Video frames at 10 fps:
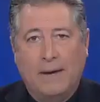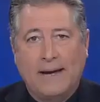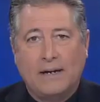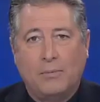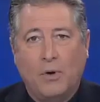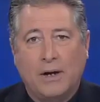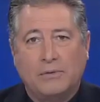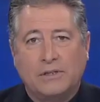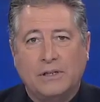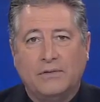backup
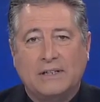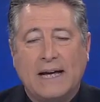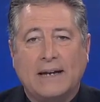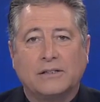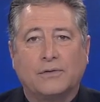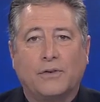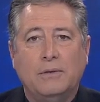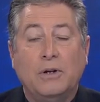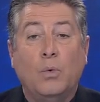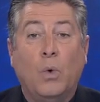wide receiver Dallas
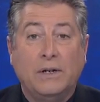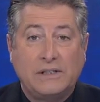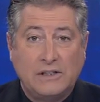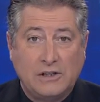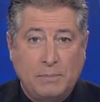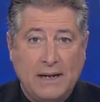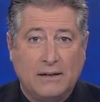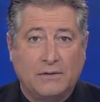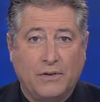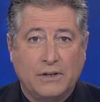Freeman was
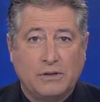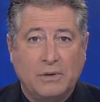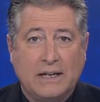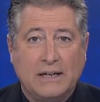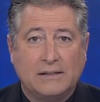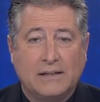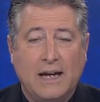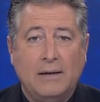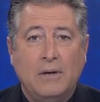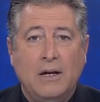suspended for this weekend's
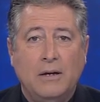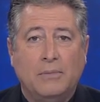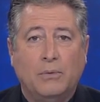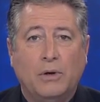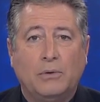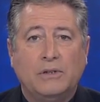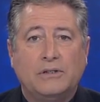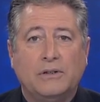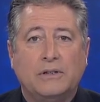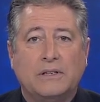game, but will
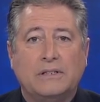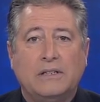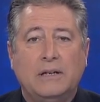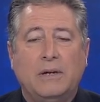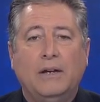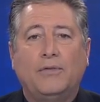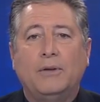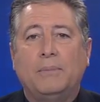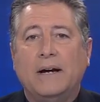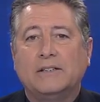return to the team if
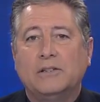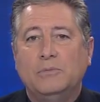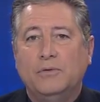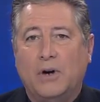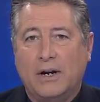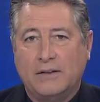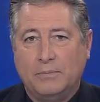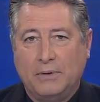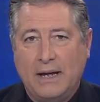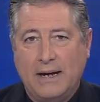the Bison move on in
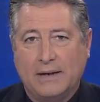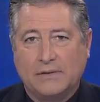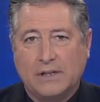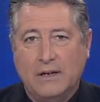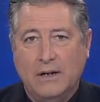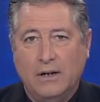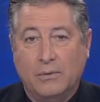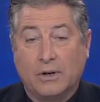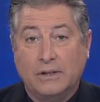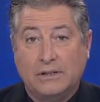the playoffs.
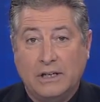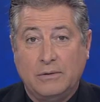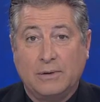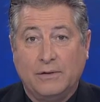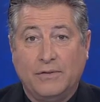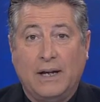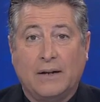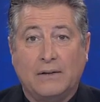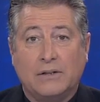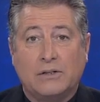We're continuing to
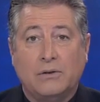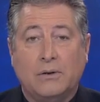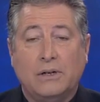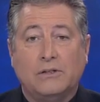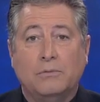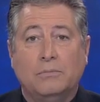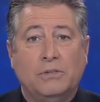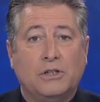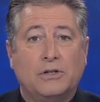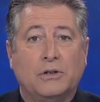follow this story, so
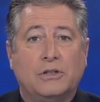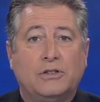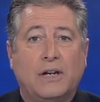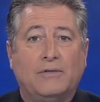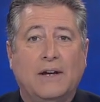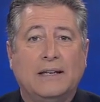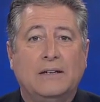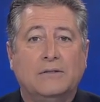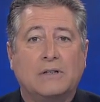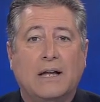be sure to check
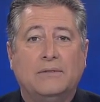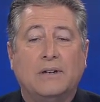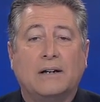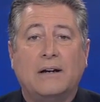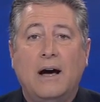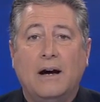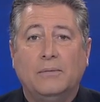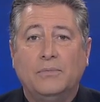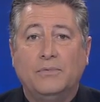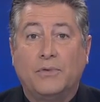
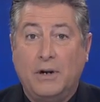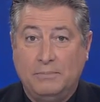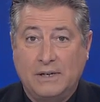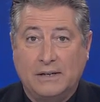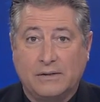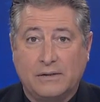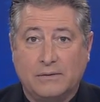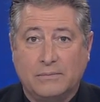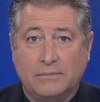valleynewslive.com for updates.